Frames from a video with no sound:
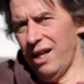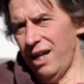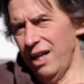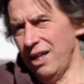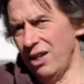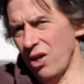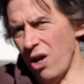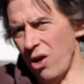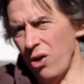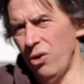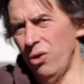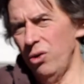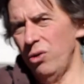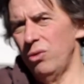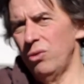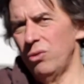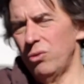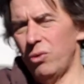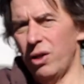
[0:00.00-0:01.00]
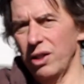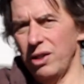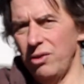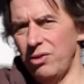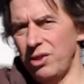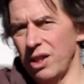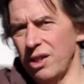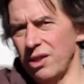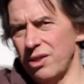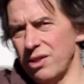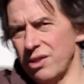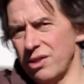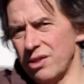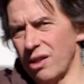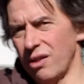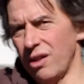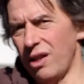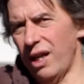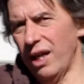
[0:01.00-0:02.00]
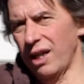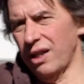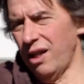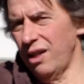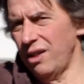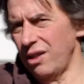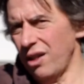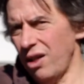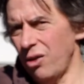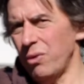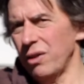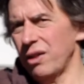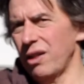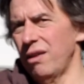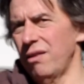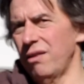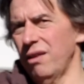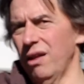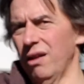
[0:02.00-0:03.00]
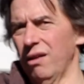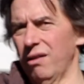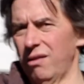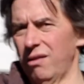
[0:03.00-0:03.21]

know what eugenicists are like. I know what they think.